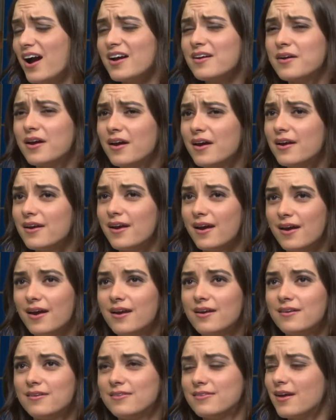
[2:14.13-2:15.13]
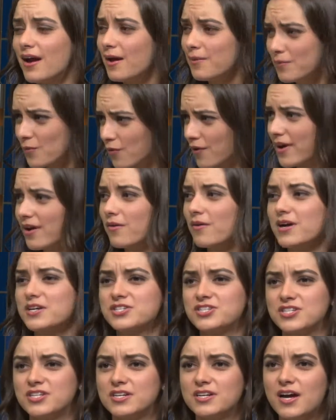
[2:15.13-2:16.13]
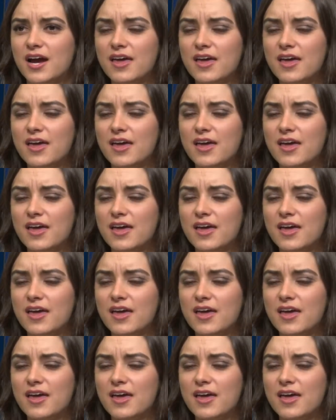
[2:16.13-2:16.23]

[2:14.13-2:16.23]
I and and uh, great question.